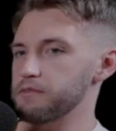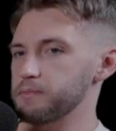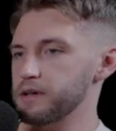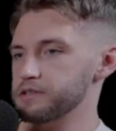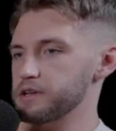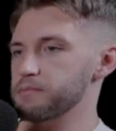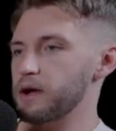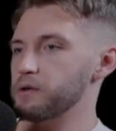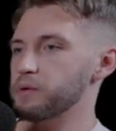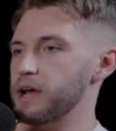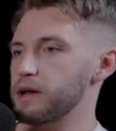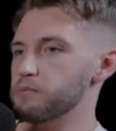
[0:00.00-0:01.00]
because I probably
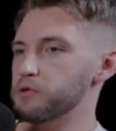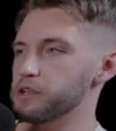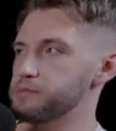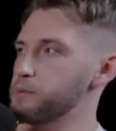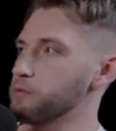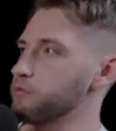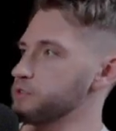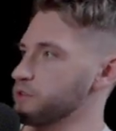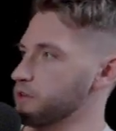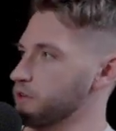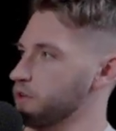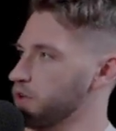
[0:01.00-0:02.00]
would have had more of these people
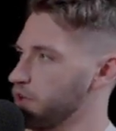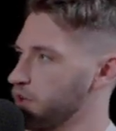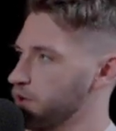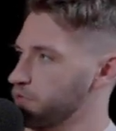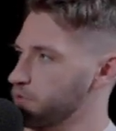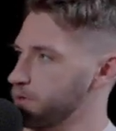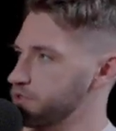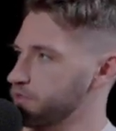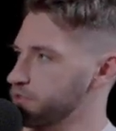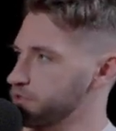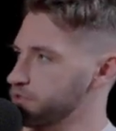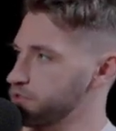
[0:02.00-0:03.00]
return for my
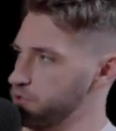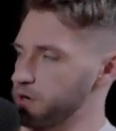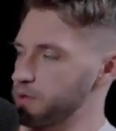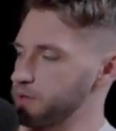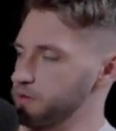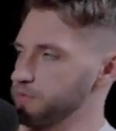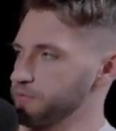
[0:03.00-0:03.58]
services. Do you know what I mean?